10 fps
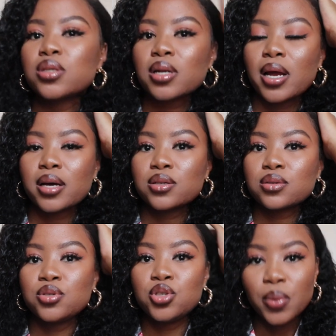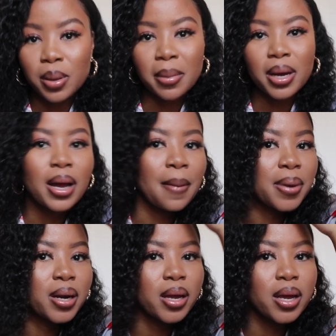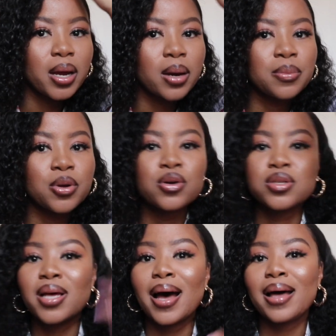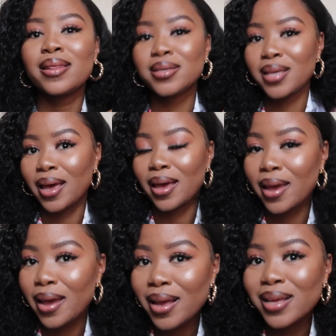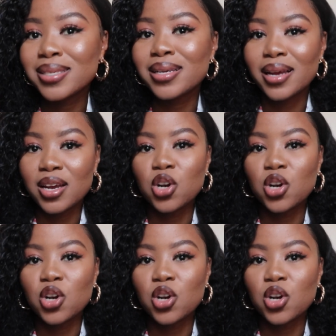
like doing makeup and hair, because this hair is laid.